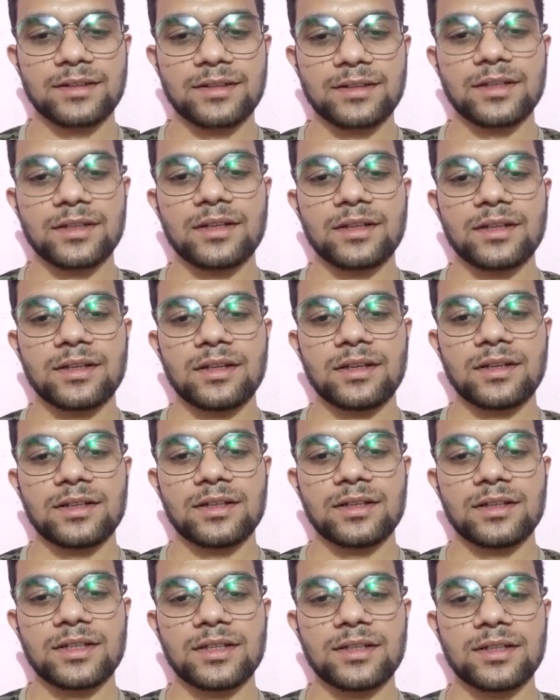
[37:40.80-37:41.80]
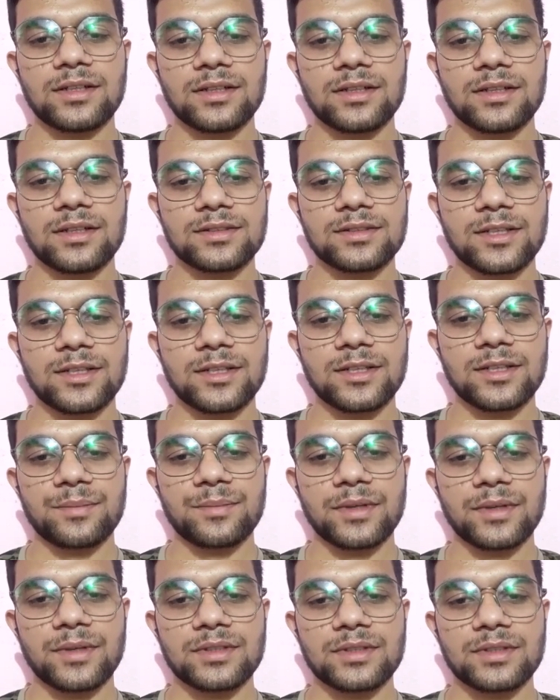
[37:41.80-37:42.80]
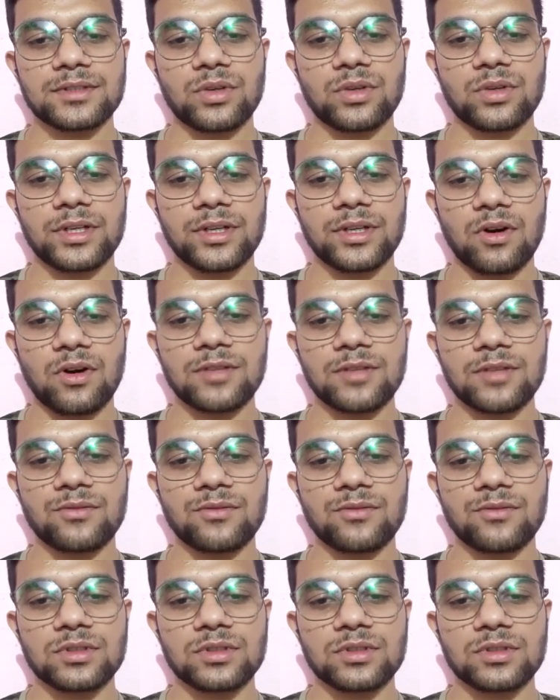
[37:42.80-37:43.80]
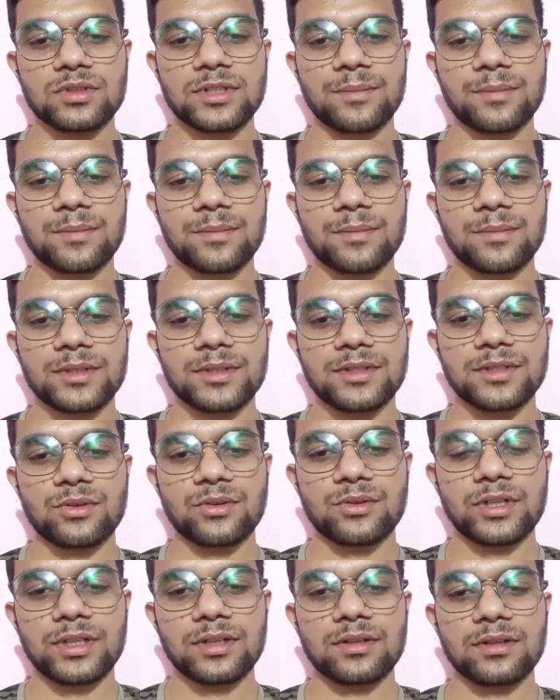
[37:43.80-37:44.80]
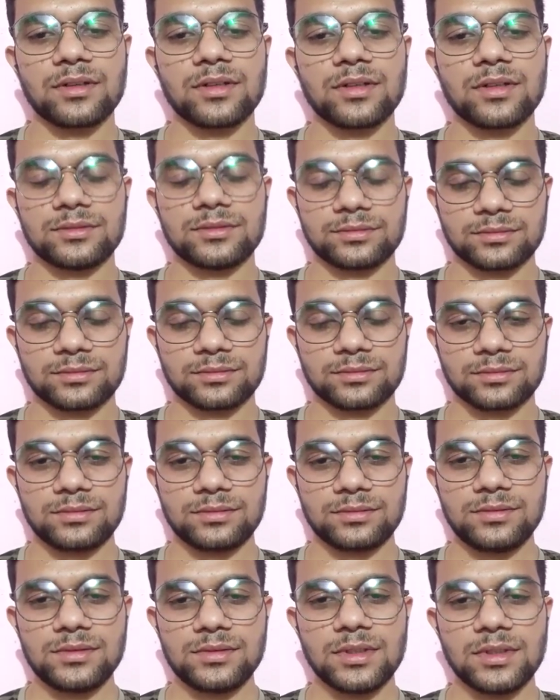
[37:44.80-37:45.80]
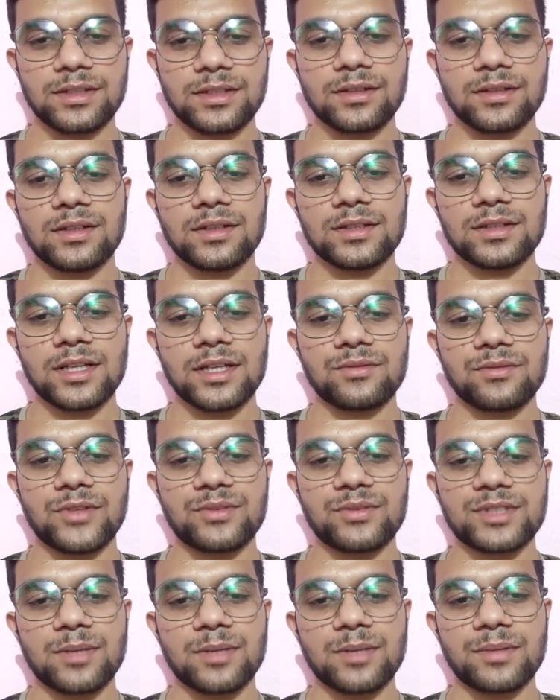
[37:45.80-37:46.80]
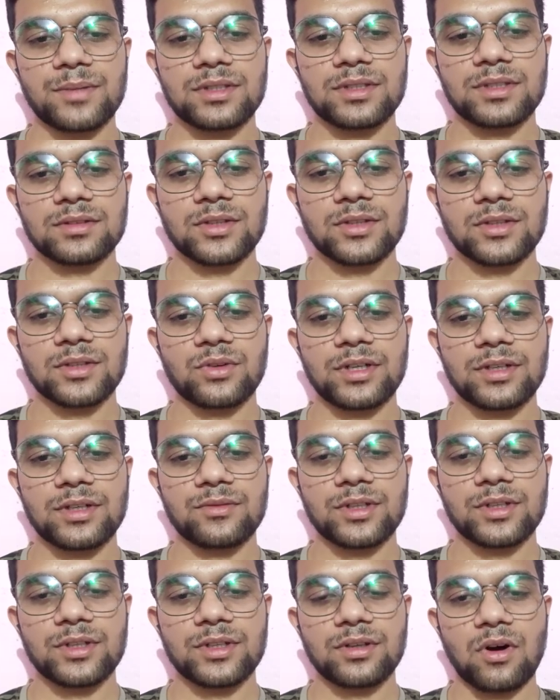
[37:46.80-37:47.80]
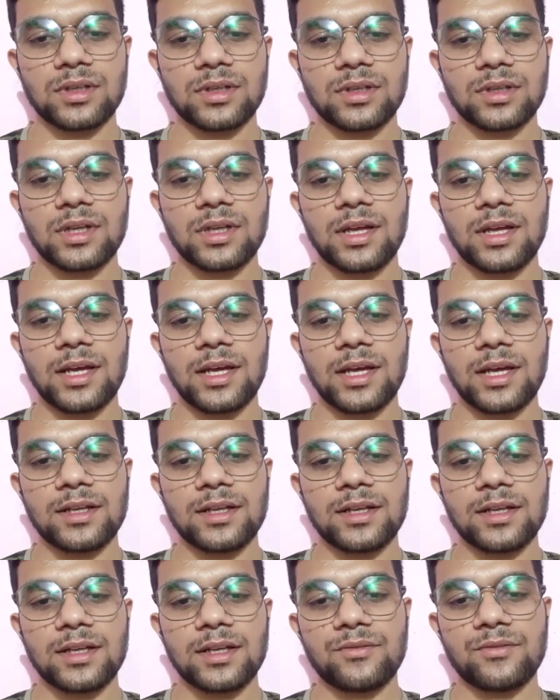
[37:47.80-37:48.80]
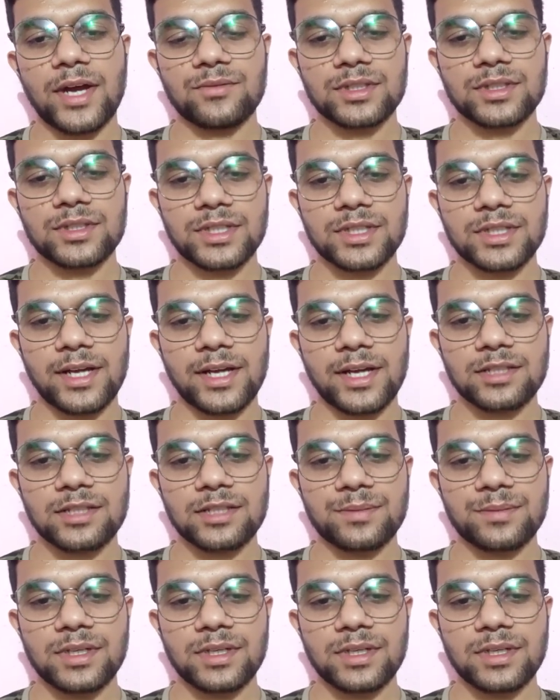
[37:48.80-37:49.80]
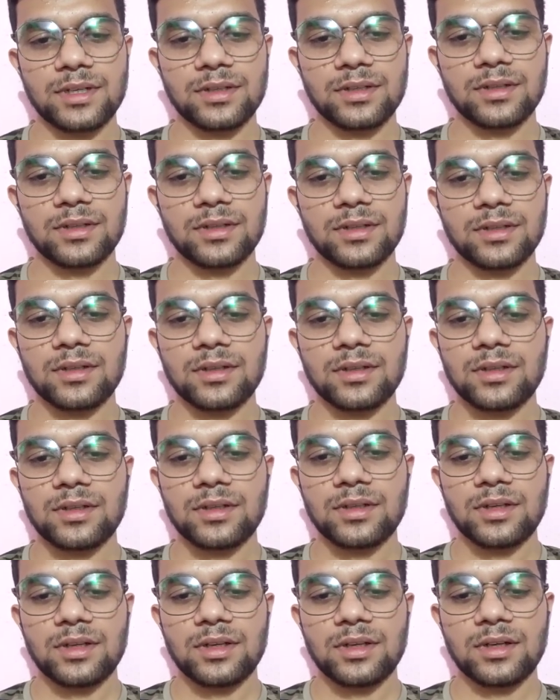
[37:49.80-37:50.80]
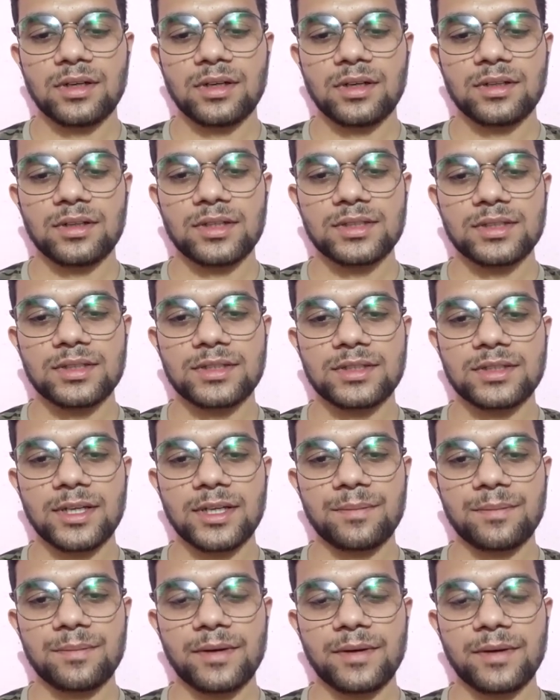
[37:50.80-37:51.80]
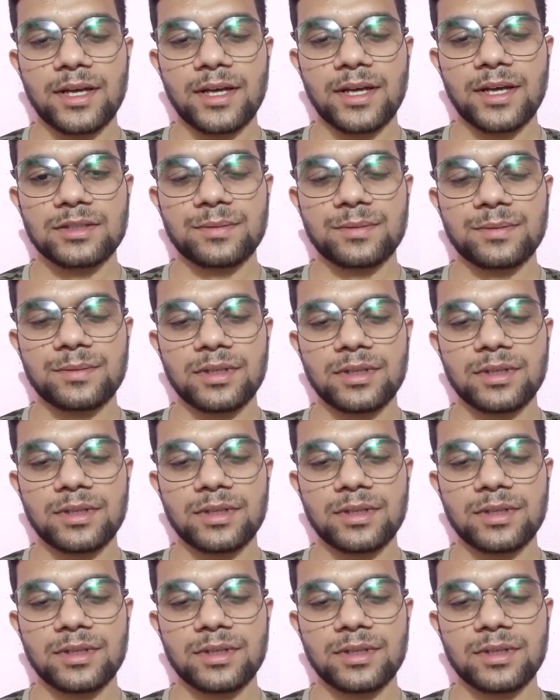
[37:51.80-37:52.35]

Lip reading: nitric acid. Then fifth step is circulating with hot water. And final flushing has been done. These steps have been this process happens in various industries, like beverage industries,